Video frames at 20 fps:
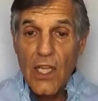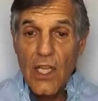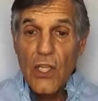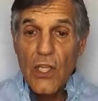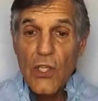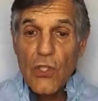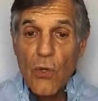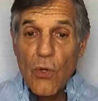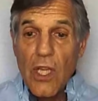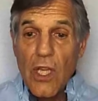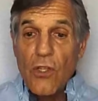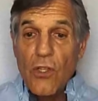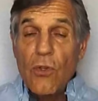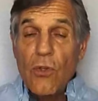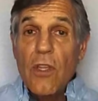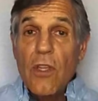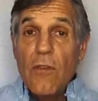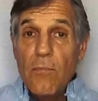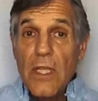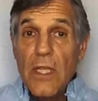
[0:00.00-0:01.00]
So can you
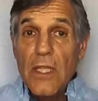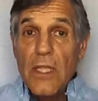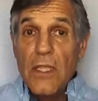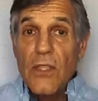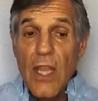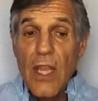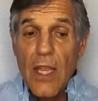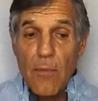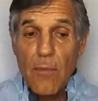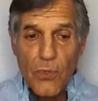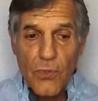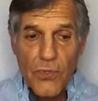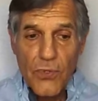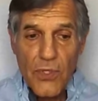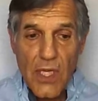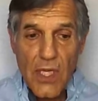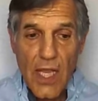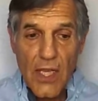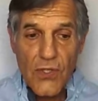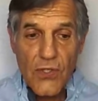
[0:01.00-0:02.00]
give me examples? Yes.